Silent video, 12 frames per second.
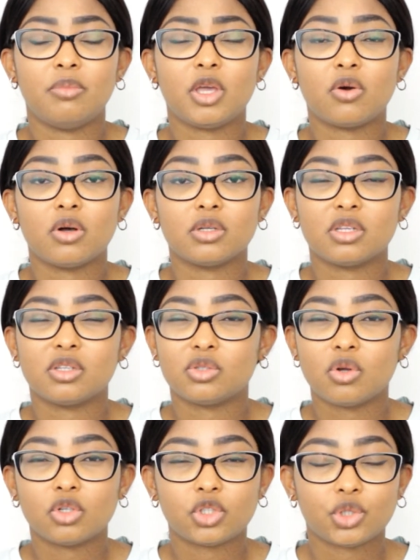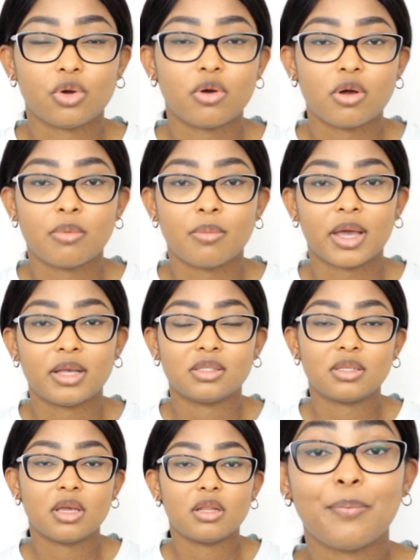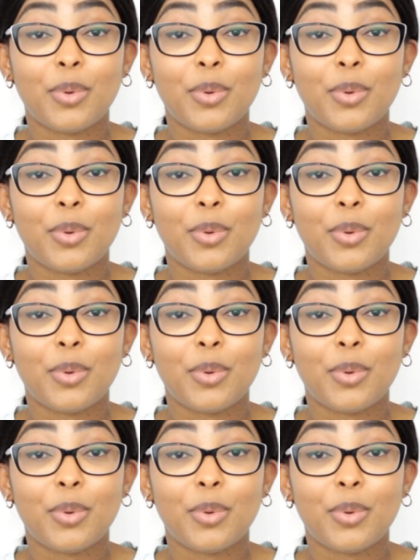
because it's not strong on my skin.